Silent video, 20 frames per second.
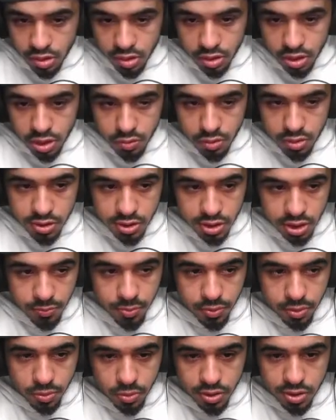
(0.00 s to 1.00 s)
So we're
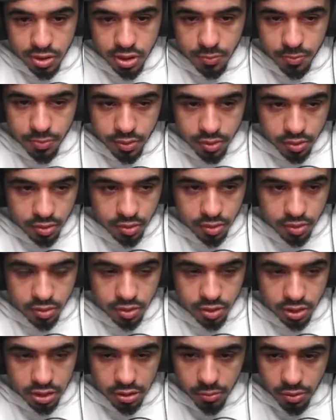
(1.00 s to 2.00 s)
skipping, we're skipping.
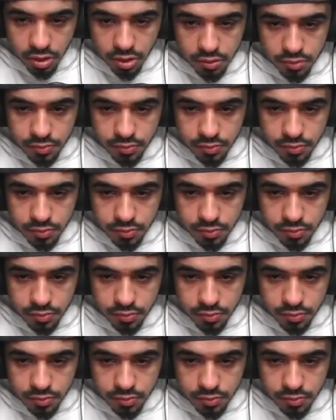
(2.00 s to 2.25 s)
Come on.